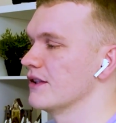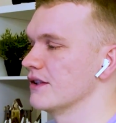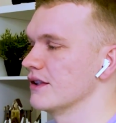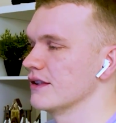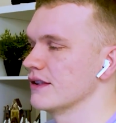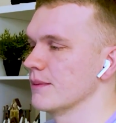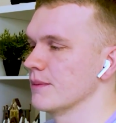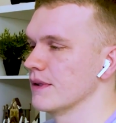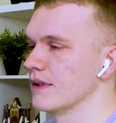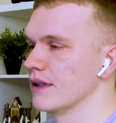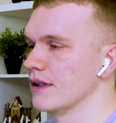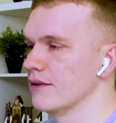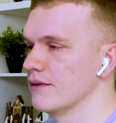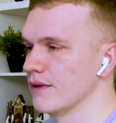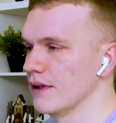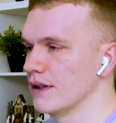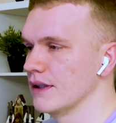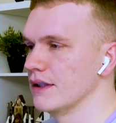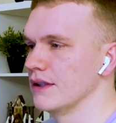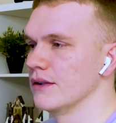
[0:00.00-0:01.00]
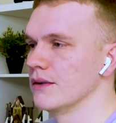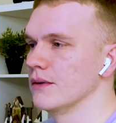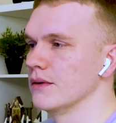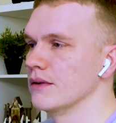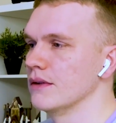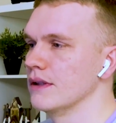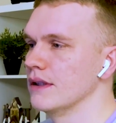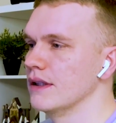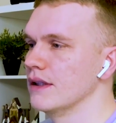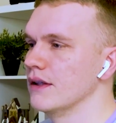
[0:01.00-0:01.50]
it's something that you find
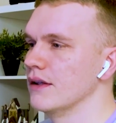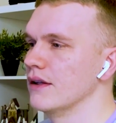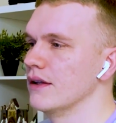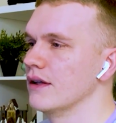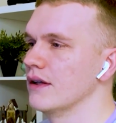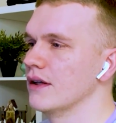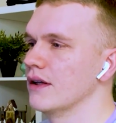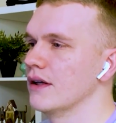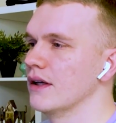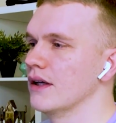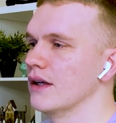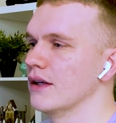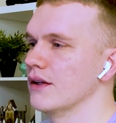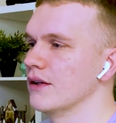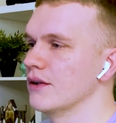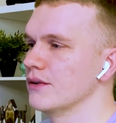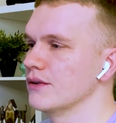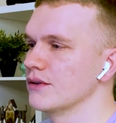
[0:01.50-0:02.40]
in those